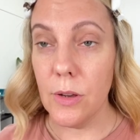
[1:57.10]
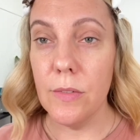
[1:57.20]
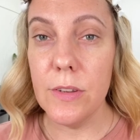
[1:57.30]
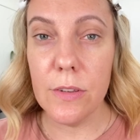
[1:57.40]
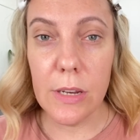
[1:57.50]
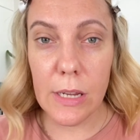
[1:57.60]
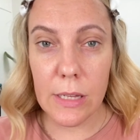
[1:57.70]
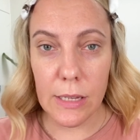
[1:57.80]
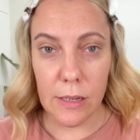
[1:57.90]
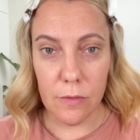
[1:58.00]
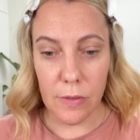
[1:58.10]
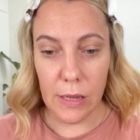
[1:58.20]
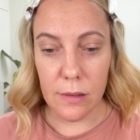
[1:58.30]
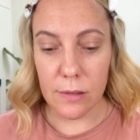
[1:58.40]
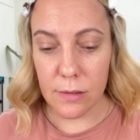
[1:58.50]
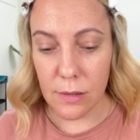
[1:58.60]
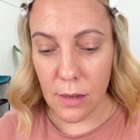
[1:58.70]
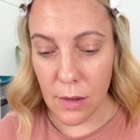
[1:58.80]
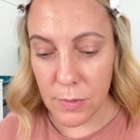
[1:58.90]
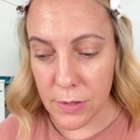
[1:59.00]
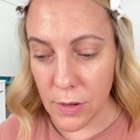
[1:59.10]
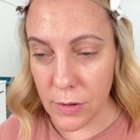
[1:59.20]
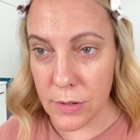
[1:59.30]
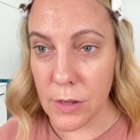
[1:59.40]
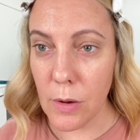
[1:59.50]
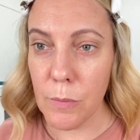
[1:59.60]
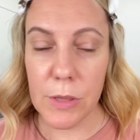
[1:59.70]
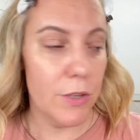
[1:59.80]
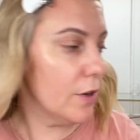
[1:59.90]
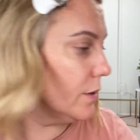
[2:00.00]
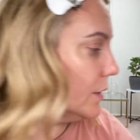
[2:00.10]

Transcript: I've just got a clean face. I'm just going to go in with a toner.